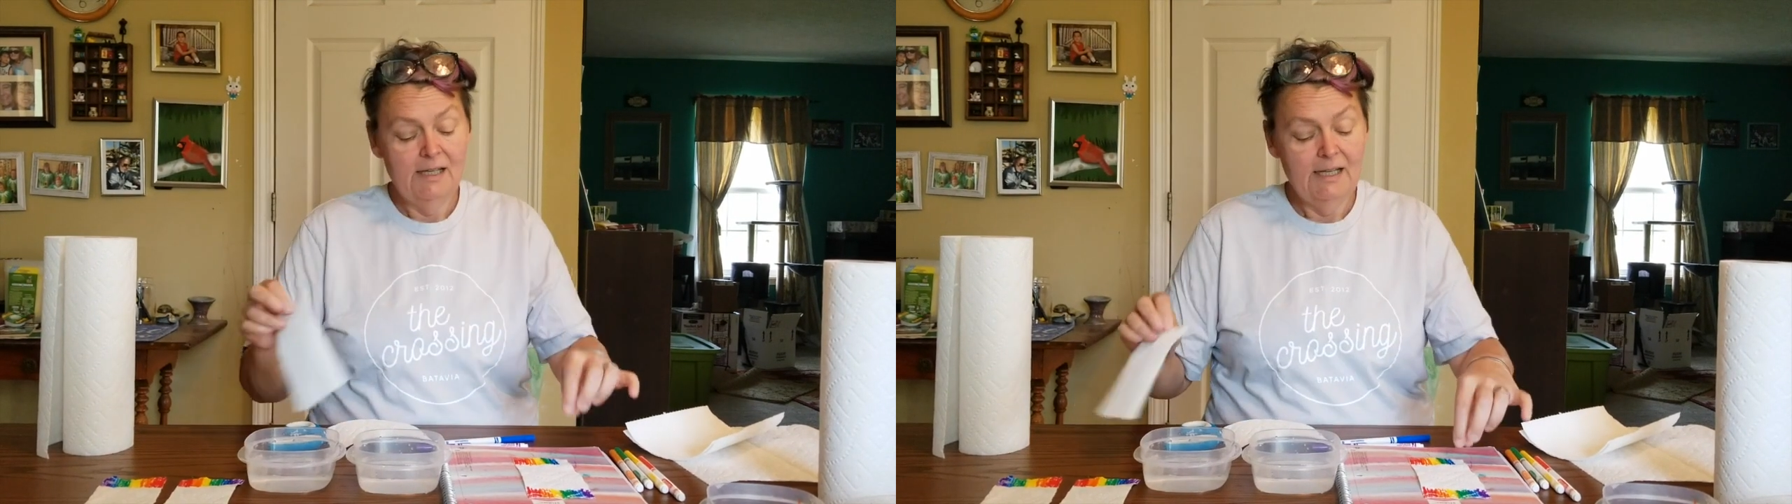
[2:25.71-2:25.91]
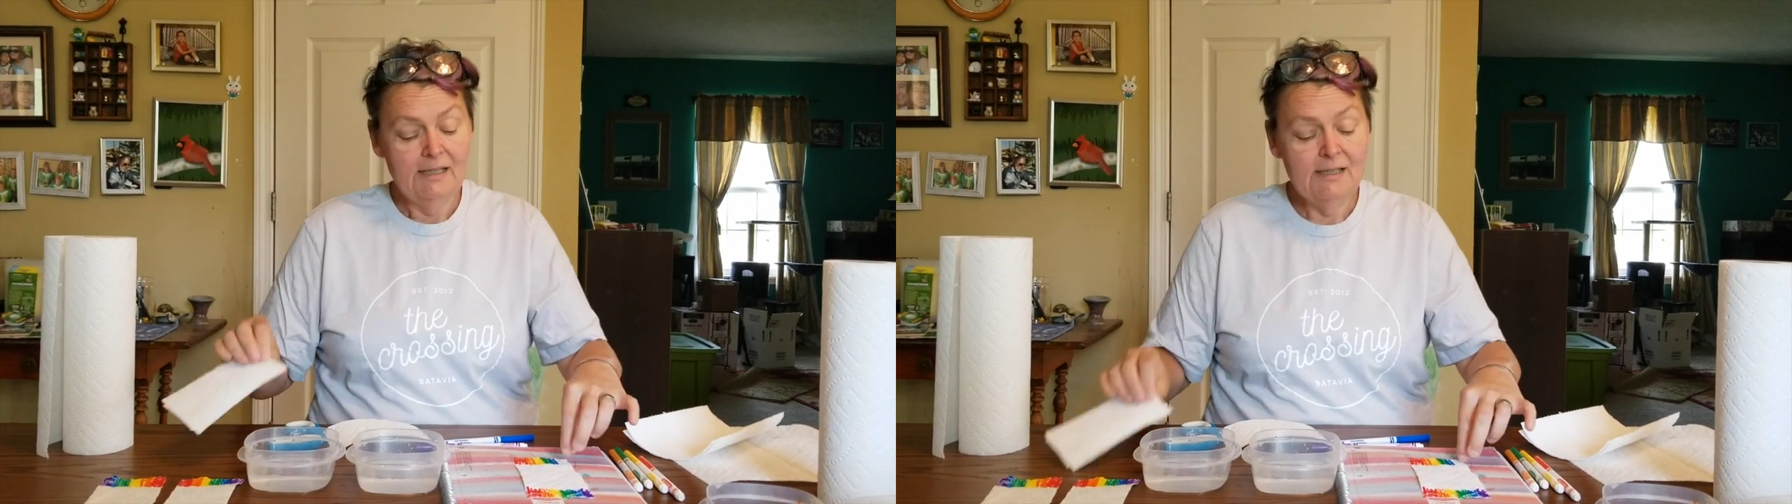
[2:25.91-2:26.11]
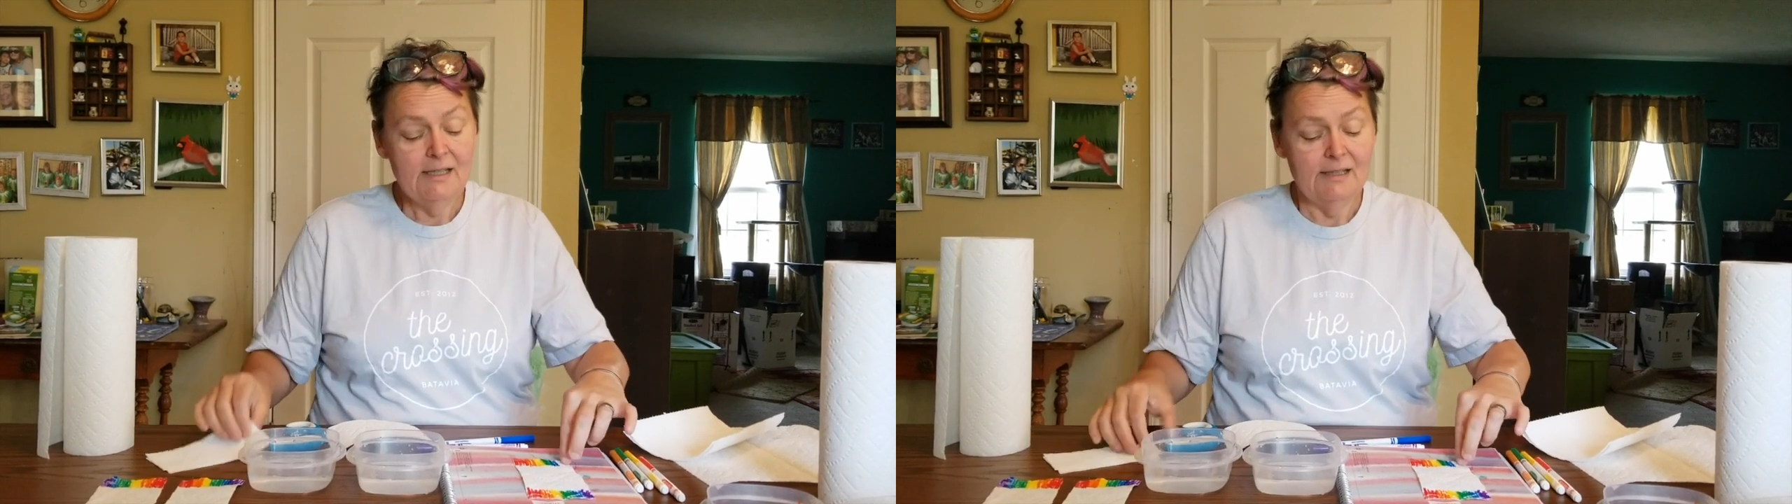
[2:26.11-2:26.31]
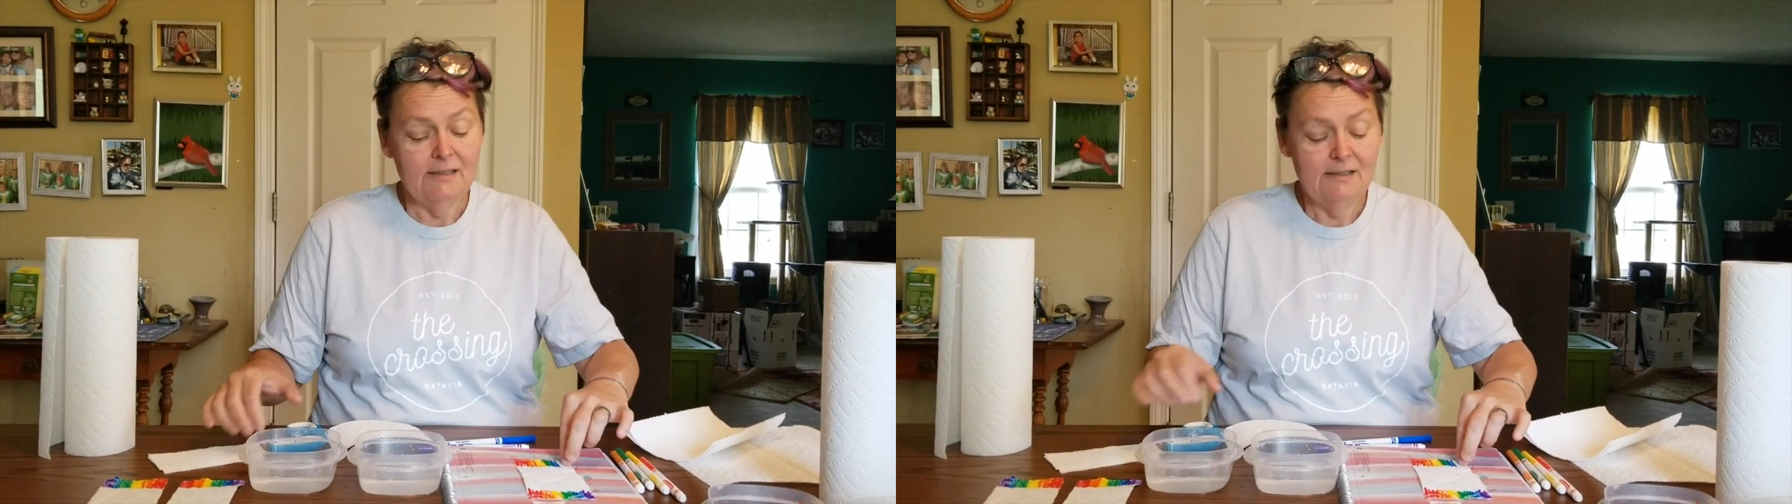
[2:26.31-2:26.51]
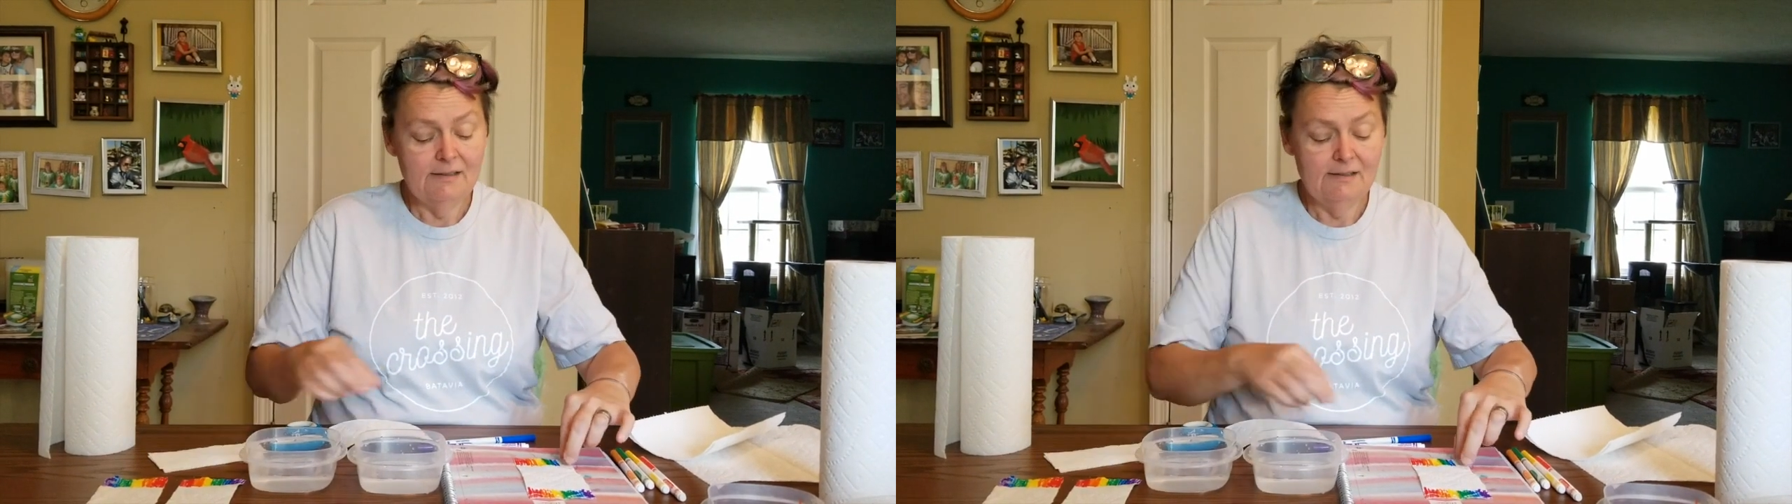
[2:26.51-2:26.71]
And
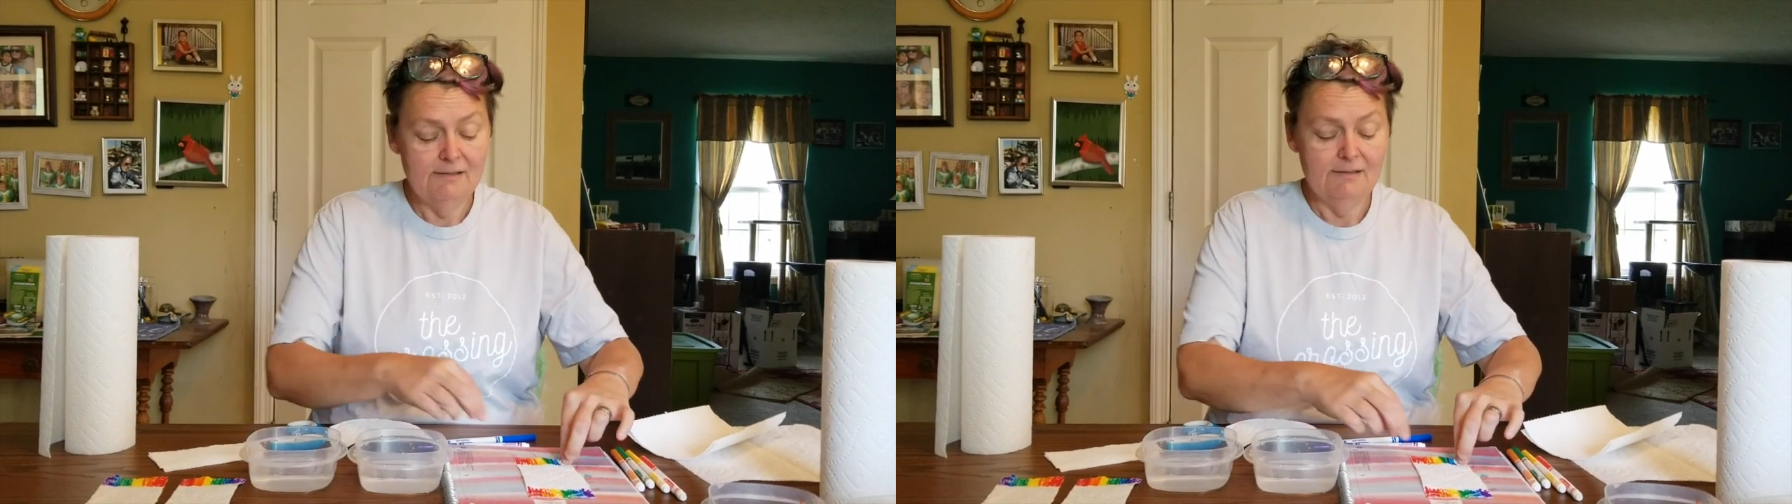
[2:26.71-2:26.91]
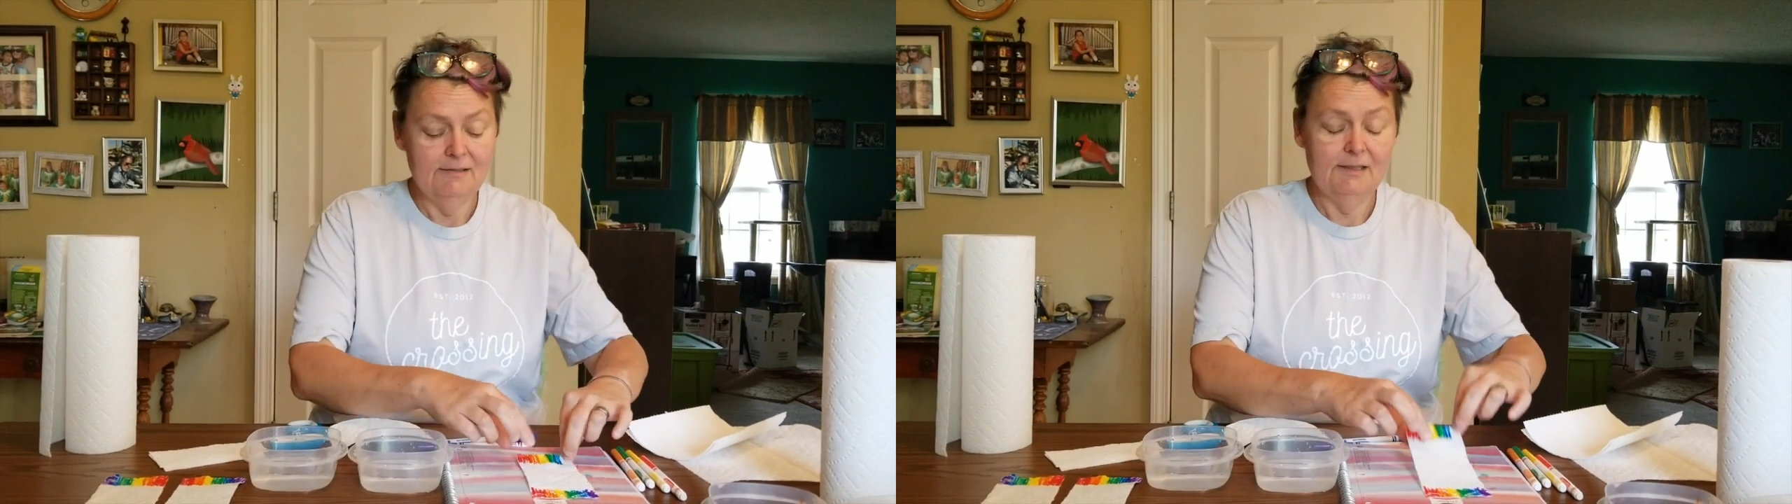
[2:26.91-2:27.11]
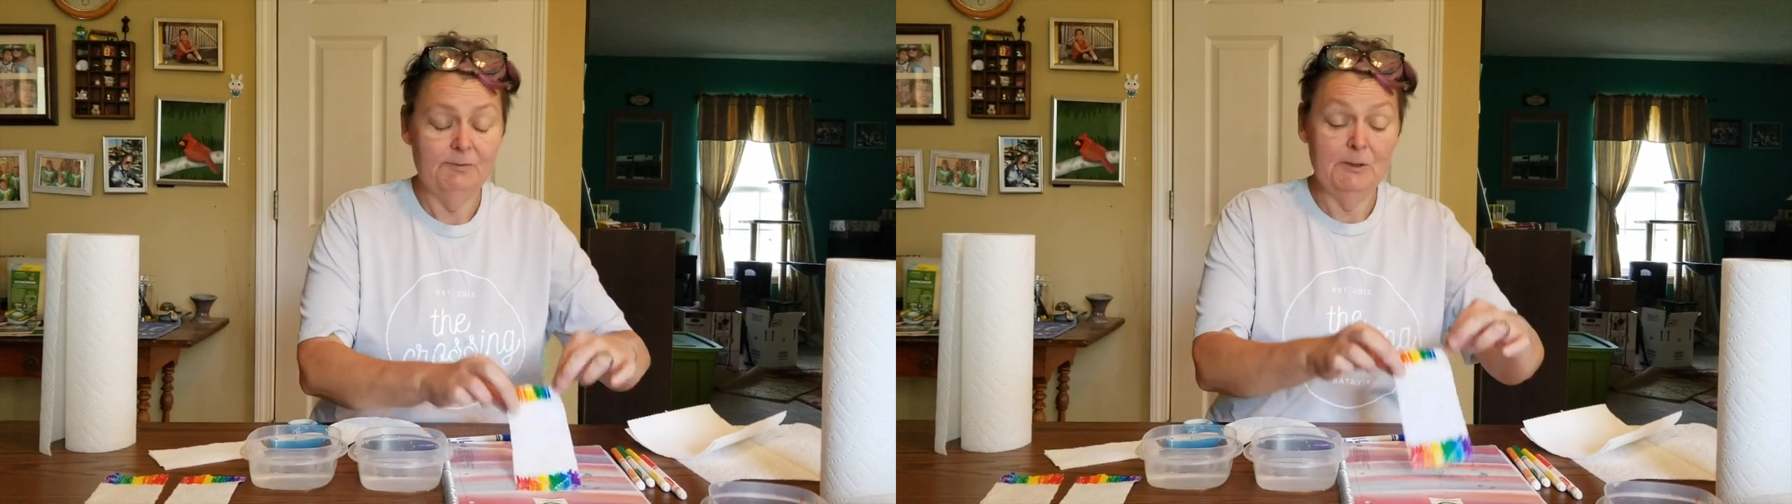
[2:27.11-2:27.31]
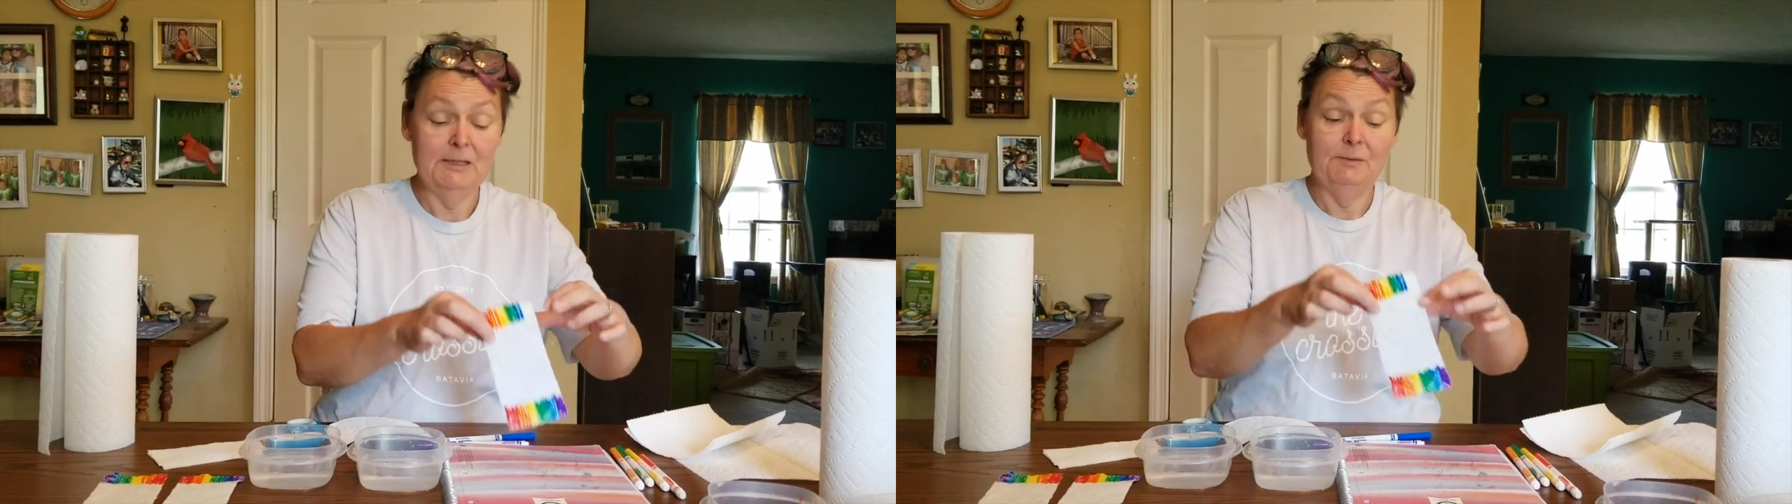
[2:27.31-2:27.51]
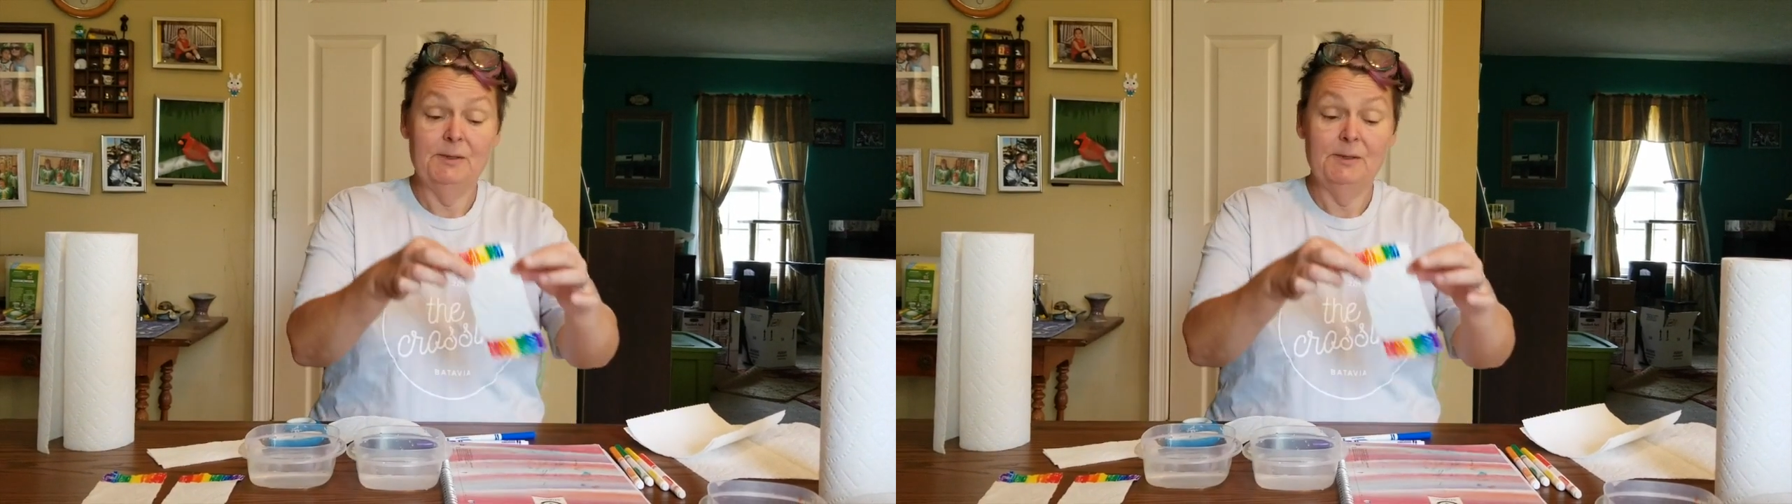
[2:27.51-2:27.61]
then, what